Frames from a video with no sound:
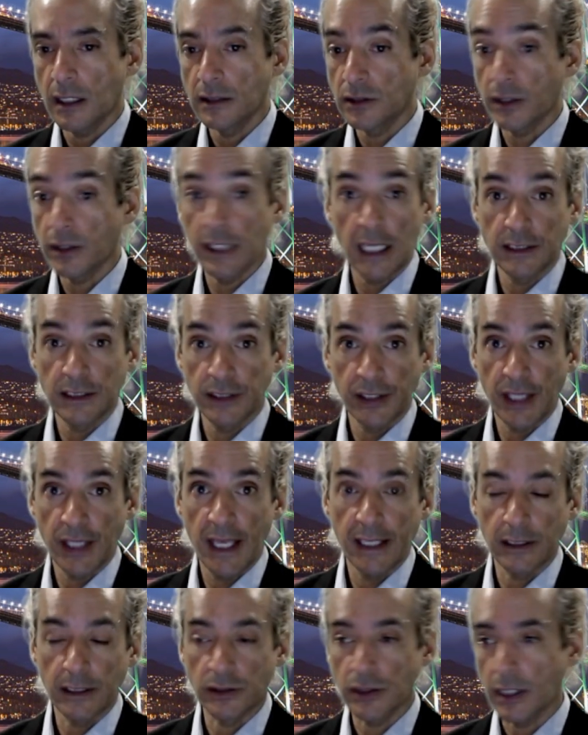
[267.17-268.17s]
so that's the
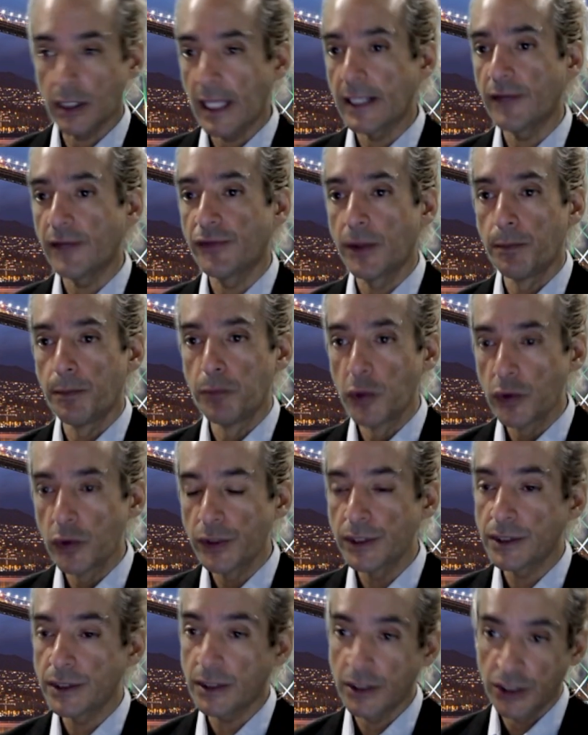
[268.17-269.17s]
thing. So like if the
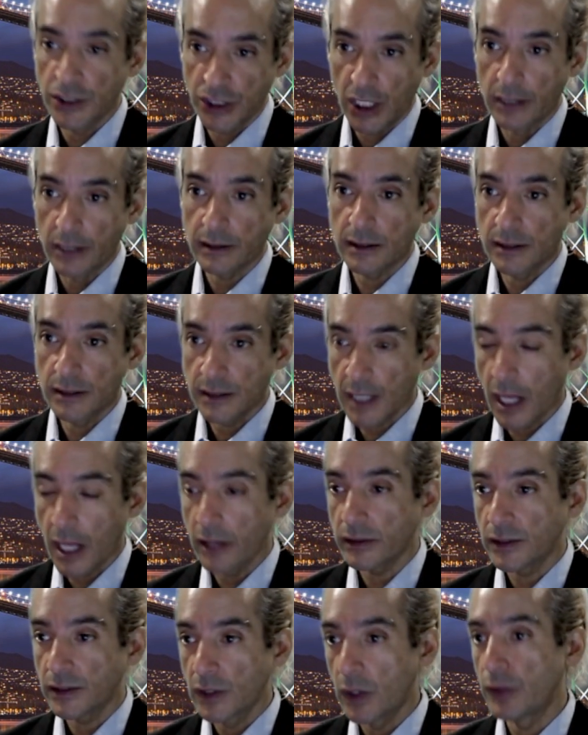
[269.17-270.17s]
moon is conjunct the
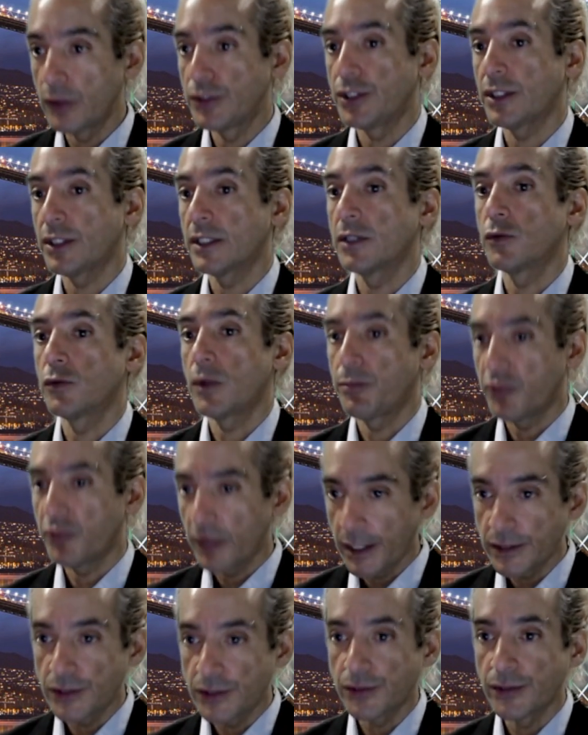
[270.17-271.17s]
south node, you're going to
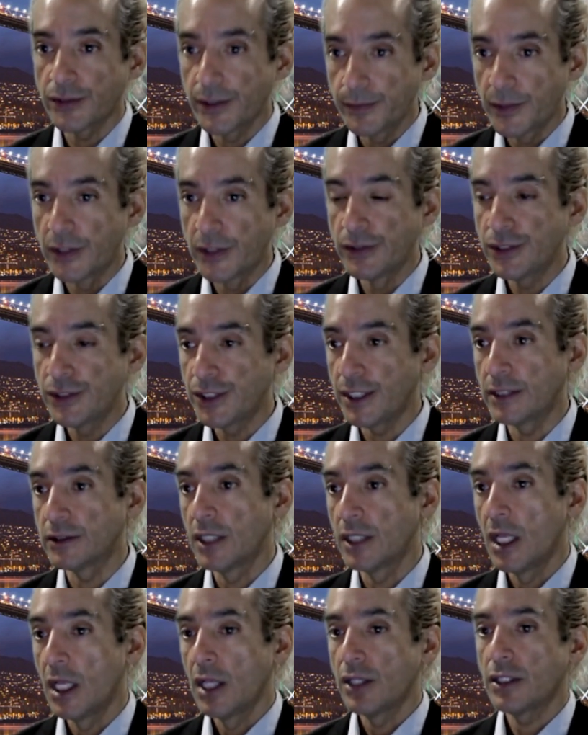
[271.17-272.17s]
repress your
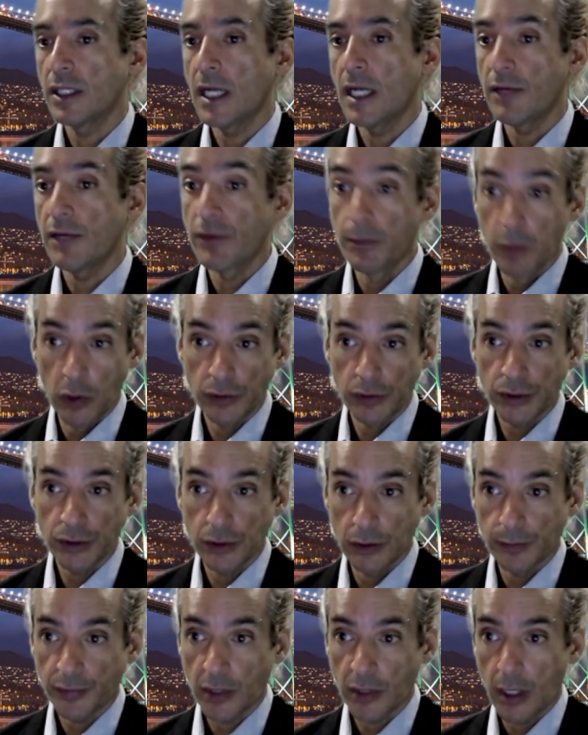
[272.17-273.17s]
emotions. You're going to have
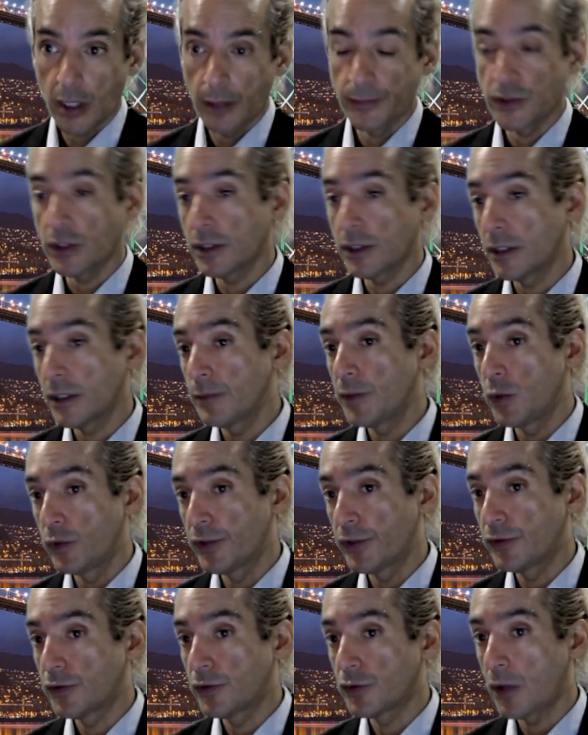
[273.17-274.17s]
emotional problems. You're going to be
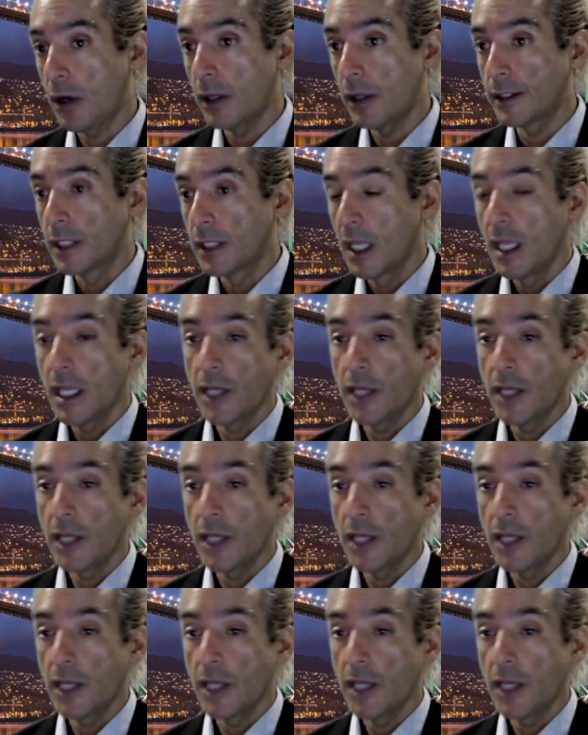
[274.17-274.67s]
withdrawn.